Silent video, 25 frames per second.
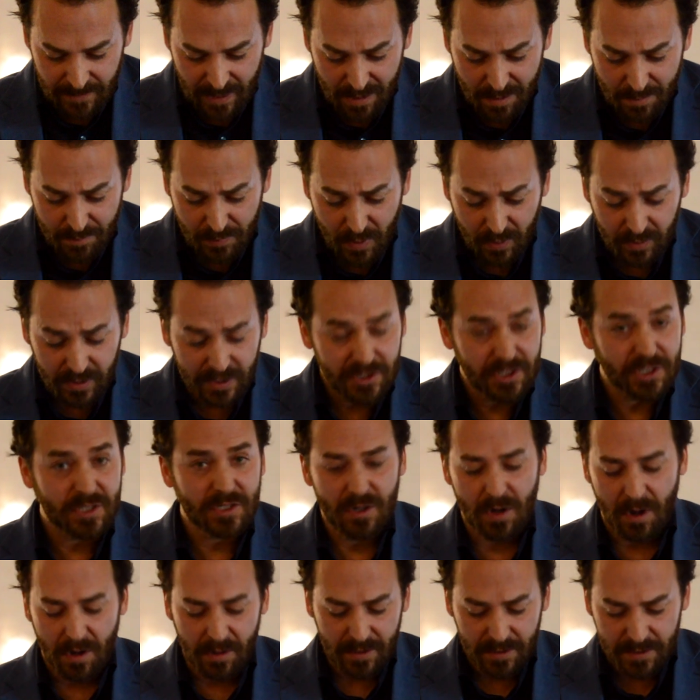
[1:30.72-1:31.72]
A Polish
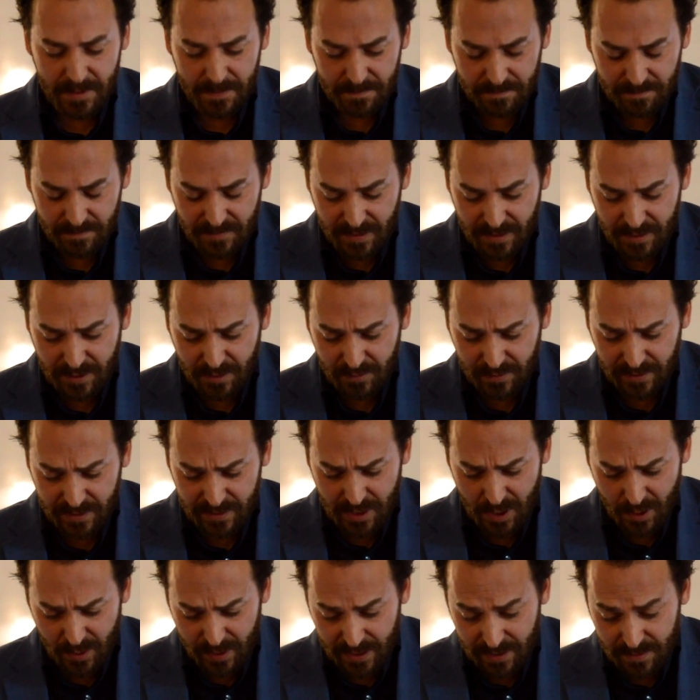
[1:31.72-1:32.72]
scholar acutely
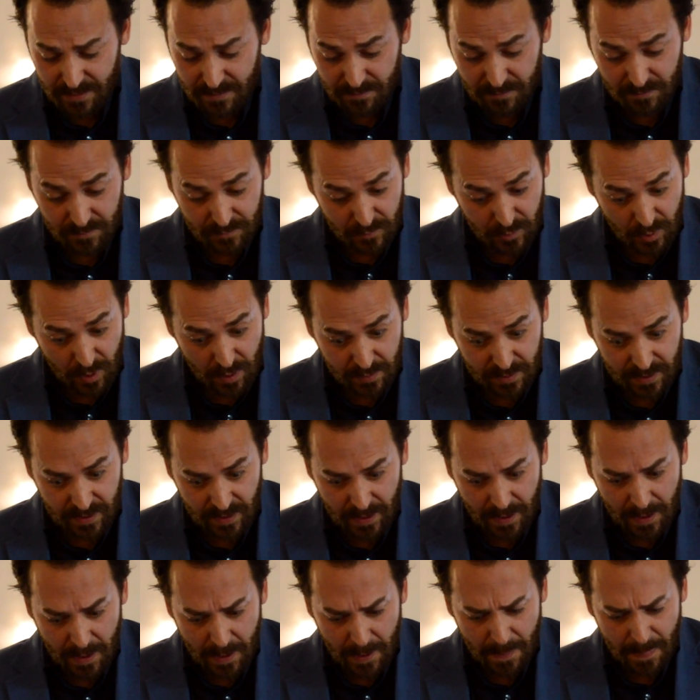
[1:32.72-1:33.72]
noted, quote,
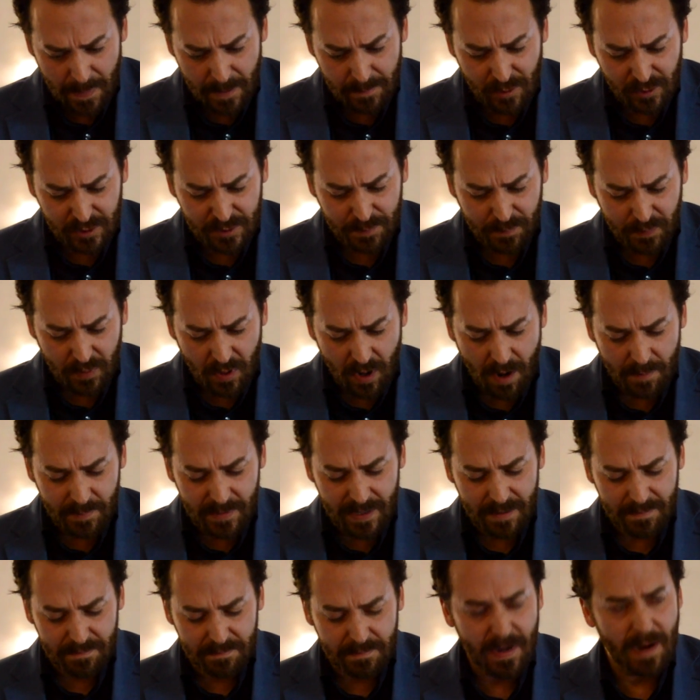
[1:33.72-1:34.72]
"The most
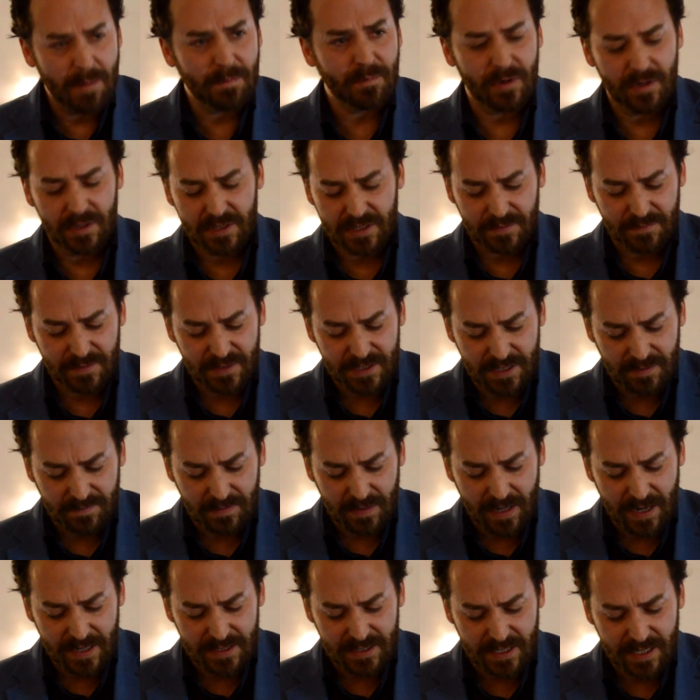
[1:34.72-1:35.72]
prominent members of
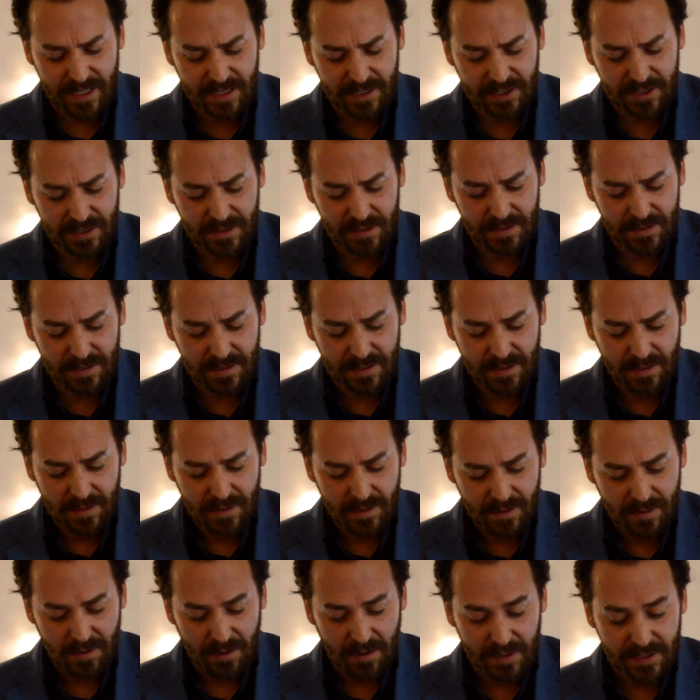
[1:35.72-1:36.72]
civilizations
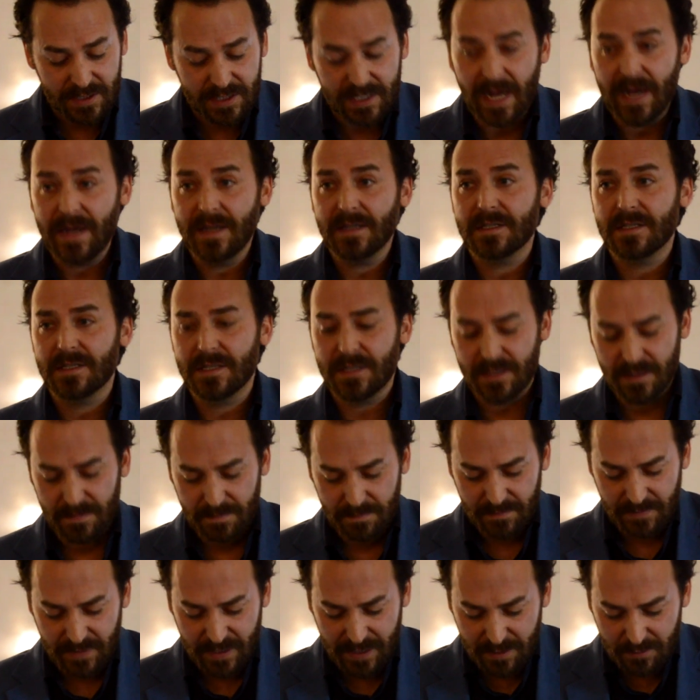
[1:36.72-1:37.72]
are saints,
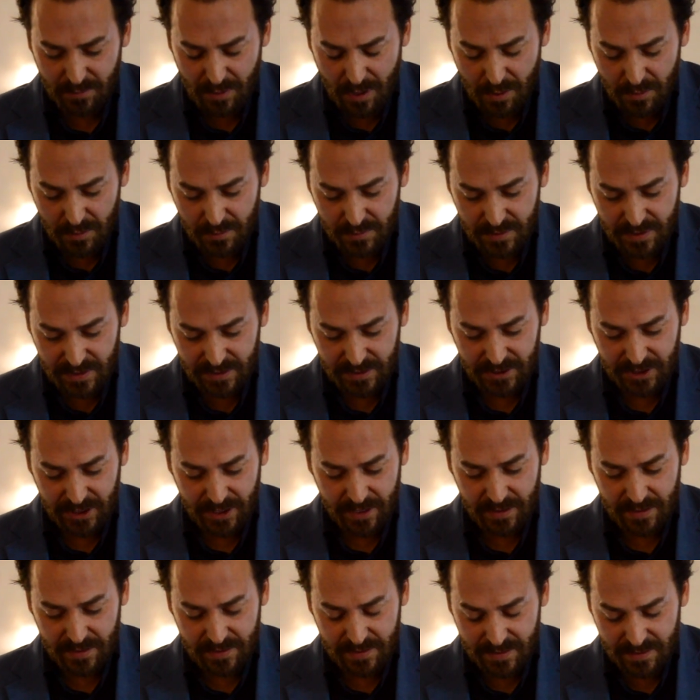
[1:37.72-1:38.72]
heroes, and
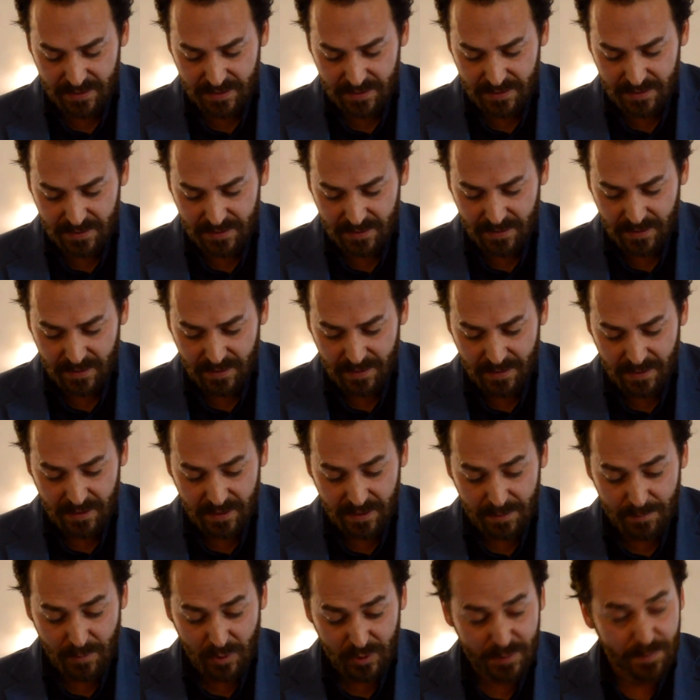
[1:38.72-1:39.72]
geniuses.
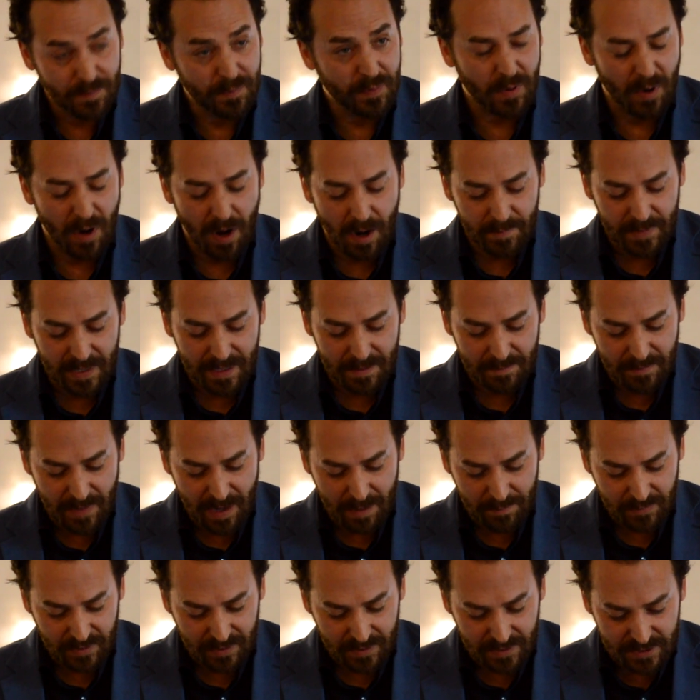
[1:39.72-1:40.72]
The most prominent
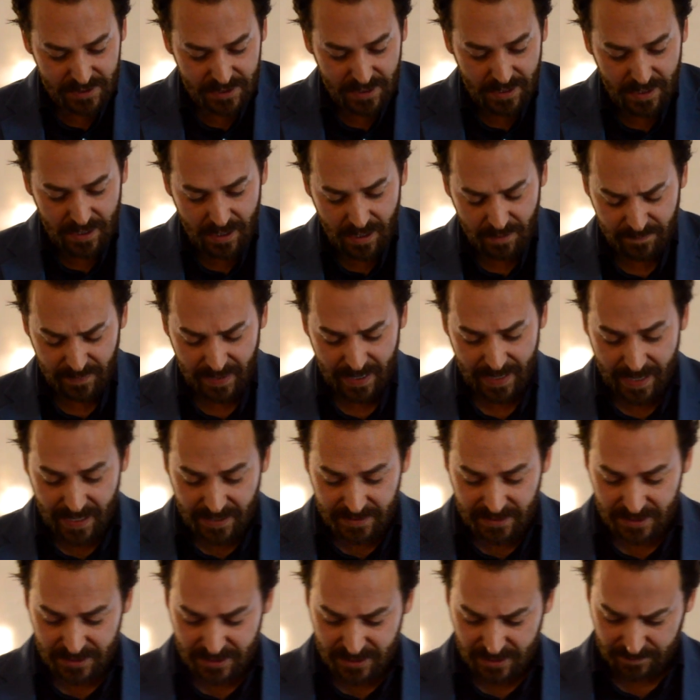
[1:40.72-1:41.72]
members of
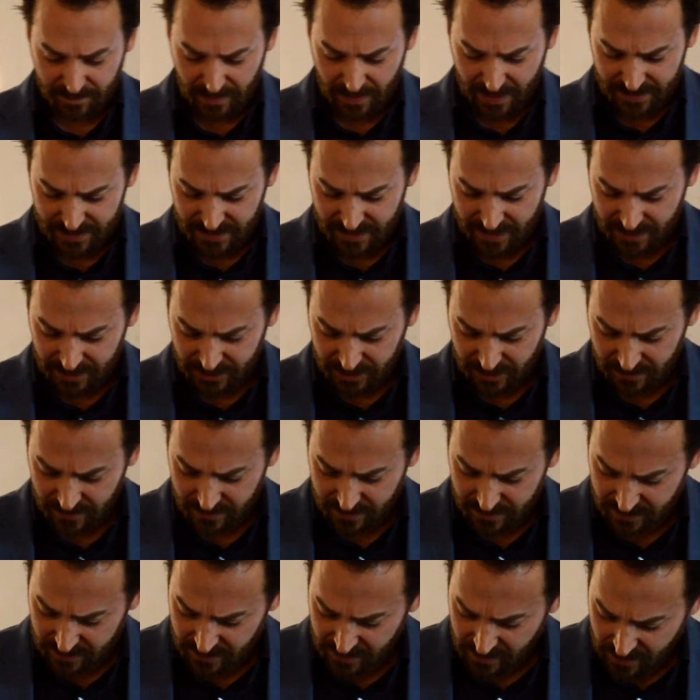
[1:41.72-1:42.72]

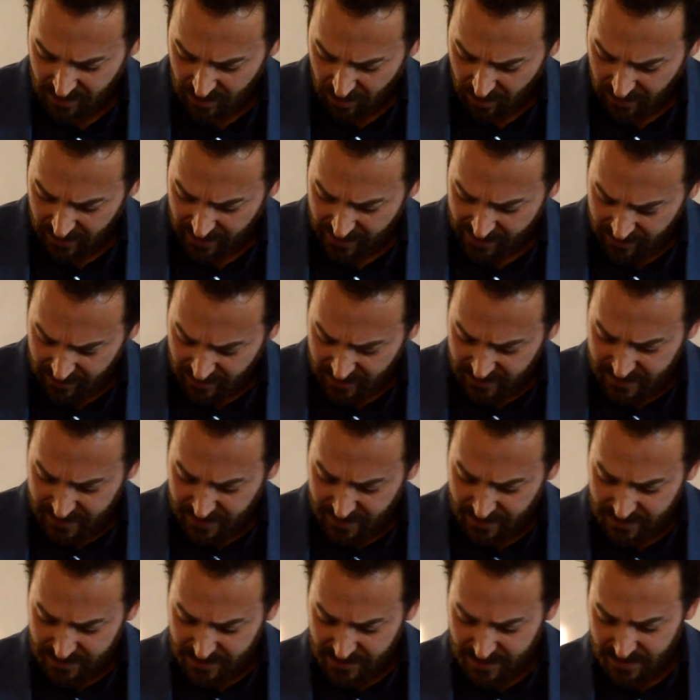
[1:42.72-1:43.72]
anti-civilizations are
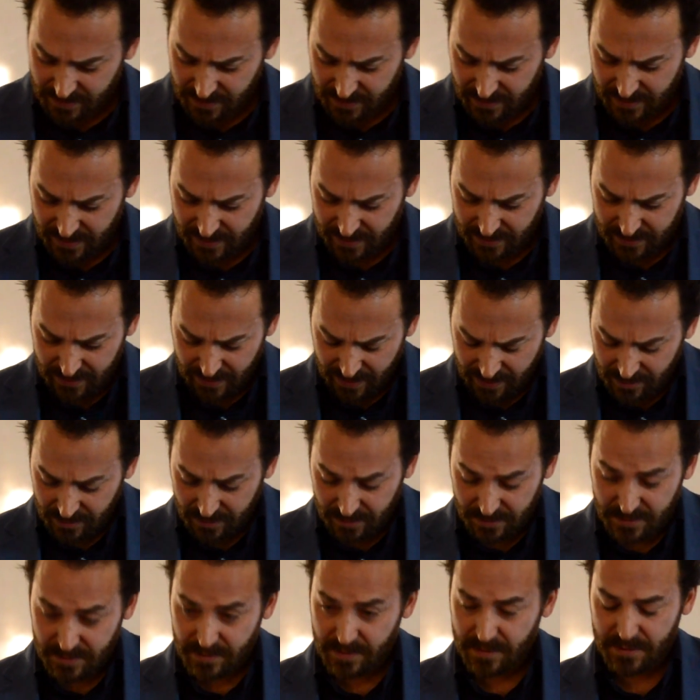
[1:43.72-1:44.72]
heretics,
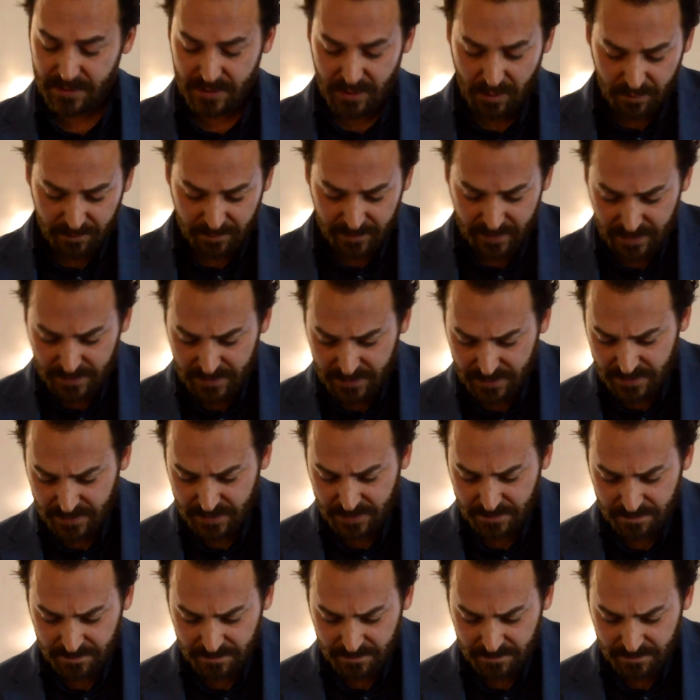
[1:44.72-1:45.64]
dictators, and sophists.